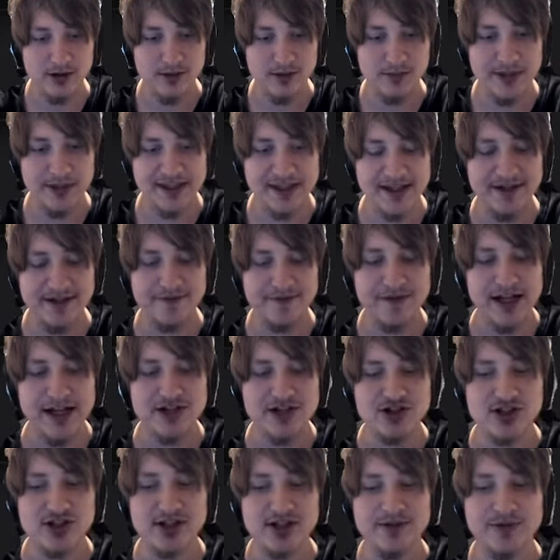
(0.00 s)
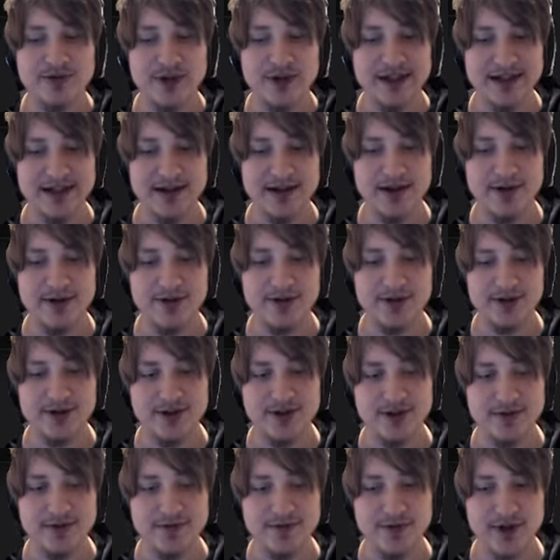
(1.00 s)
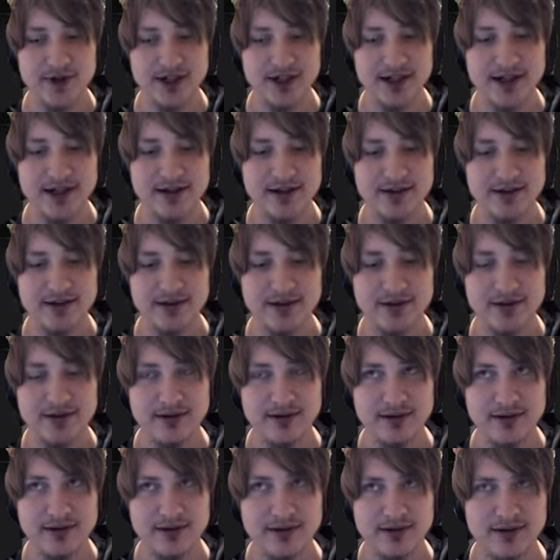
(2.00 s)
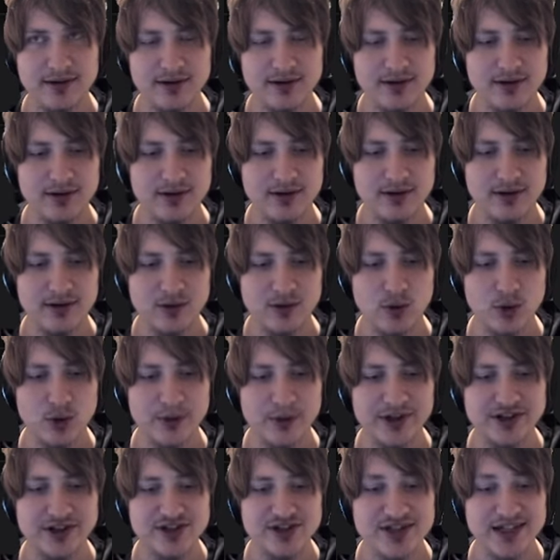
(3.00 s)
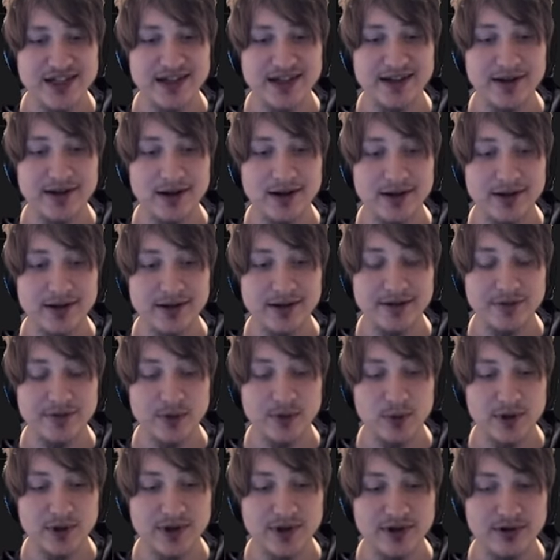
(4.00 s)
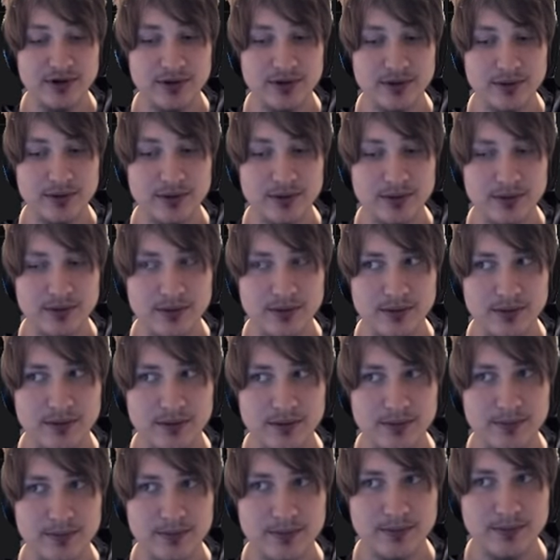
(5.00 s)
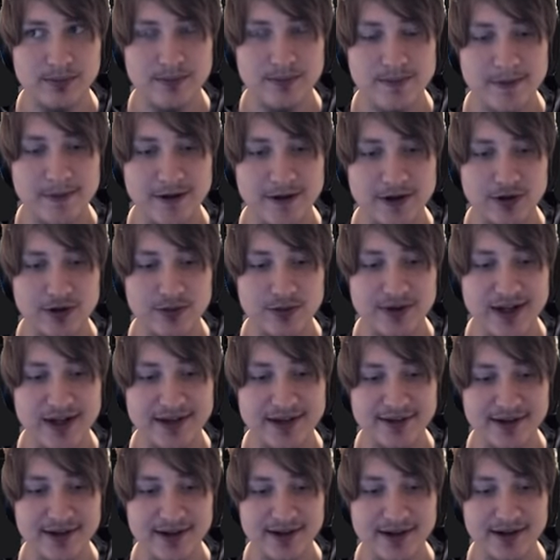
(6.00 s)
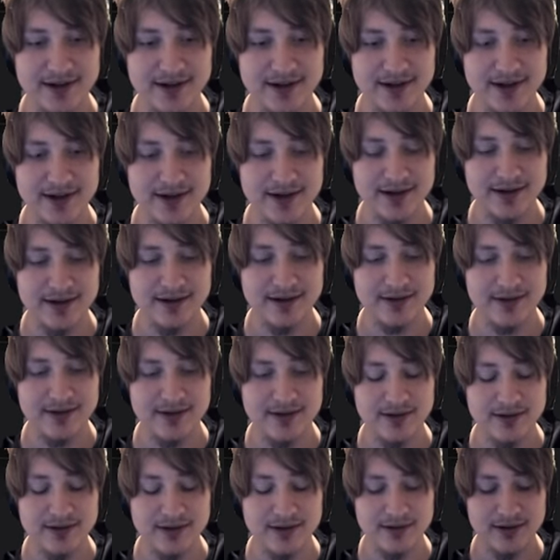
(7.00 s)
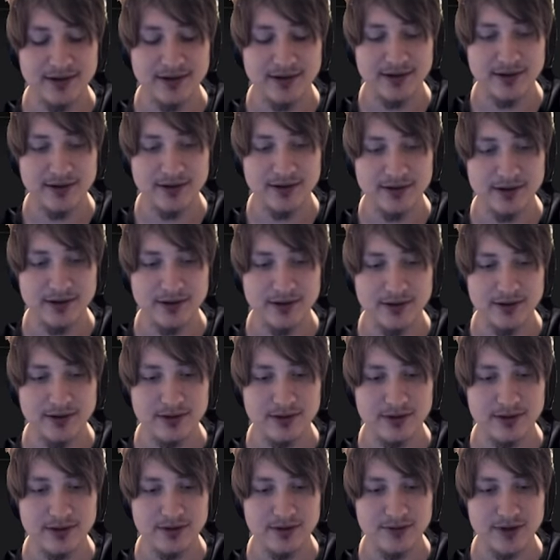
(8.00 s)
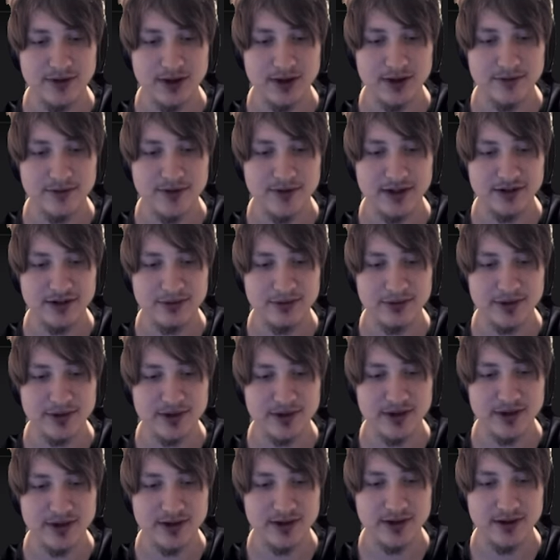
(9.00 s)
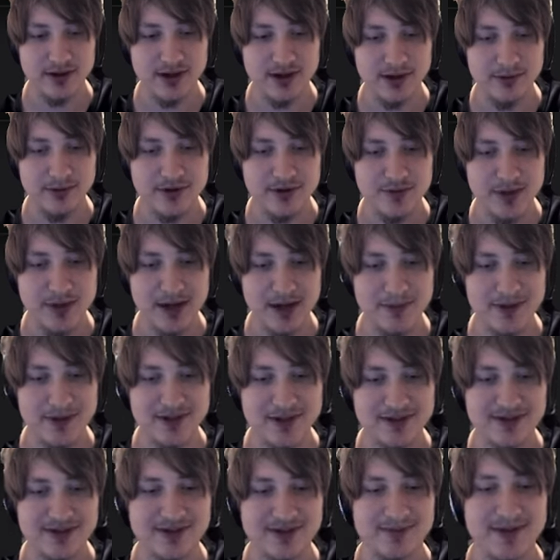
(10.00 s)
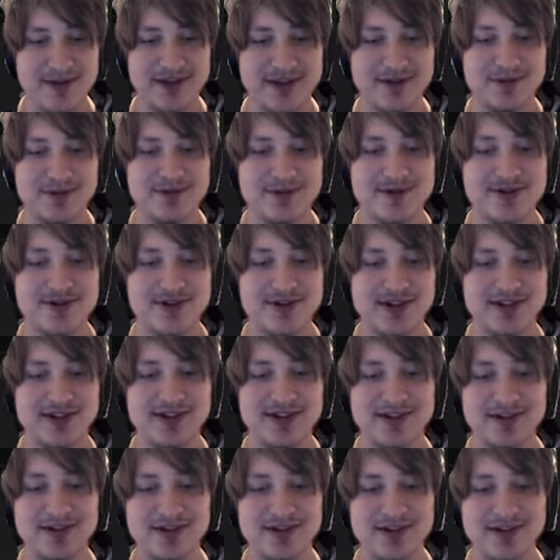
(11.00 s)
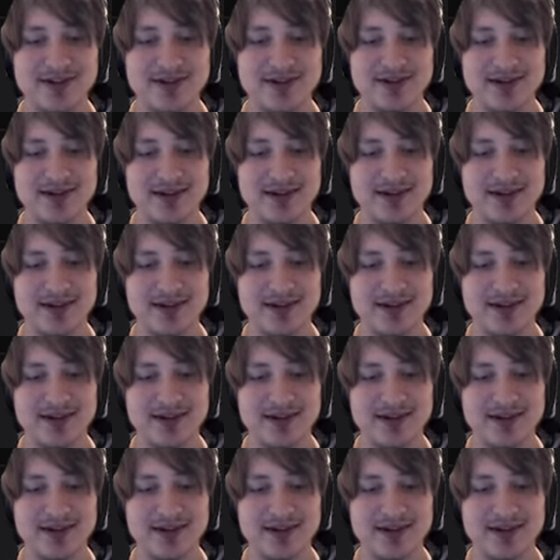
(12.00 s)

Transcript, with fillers: but then eventually if we get other front ends, or we could just say none if we want to do, you know, nothing. And you, you have a lot of flexibility here. Okay, which payments method would you like to use?